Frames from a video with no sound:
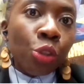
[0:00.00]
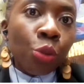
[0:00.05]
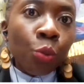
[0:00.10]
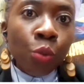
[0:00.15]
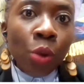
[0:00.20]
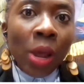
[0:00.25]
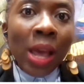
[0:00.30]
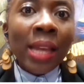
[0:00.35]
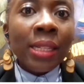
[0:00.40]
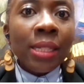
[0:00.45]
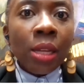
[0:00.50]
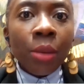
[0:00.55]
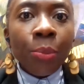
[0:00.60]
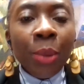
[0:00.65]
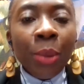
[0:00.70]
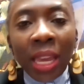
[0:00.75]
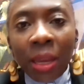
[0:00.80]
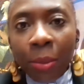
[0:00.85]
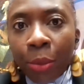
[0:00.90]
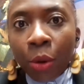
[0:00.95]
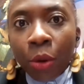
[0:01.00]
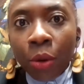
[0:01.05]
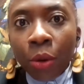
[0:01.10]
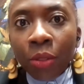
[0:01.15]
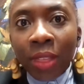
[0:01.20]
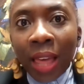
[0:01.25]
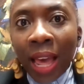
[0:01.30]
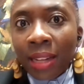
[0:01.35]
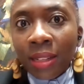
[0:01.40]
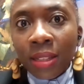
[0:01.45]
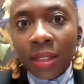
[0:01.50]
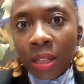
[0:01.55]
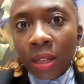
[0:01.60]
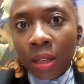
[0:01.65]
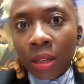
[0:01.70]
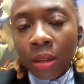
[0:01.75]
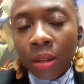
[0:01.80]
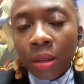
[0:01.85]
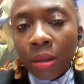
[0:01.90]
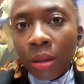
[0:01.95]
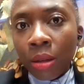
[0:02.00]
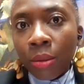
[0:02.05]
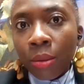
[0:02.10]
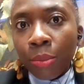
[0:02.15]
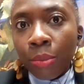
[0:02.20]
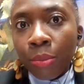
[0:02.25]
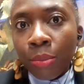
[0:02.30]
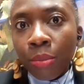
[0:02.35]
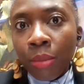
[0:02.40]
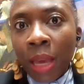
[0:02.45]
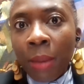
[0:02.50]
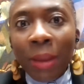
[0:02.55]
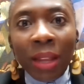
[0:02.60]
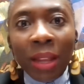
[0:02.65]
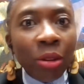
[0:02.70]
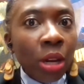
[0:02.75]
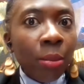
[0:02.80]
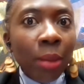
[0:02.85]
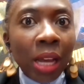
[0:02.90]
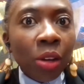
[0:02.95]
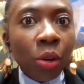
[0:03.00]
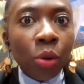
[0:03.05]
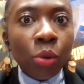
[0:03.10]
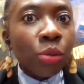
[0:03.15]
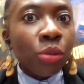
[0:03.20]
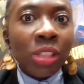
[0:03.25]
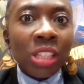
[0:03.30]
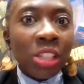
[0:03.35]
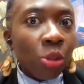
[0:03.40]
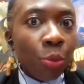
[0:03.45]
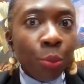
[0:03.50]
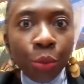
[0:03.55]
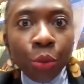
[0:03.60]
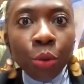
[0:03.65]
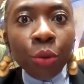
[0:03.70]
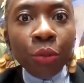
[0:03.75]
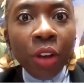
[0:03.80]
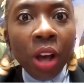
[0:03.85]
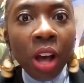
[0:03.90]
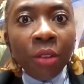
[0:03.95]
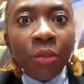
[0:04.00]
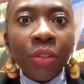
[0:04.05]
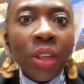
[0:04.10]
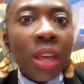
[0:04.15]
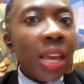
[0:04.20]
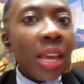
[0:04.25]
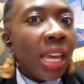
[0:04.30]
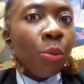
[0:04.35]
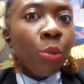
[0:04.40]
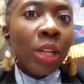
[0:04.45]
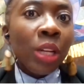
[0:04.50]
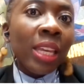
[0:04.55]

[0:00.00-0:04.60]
write a paper that Emmanuel Macron disapprove of. He would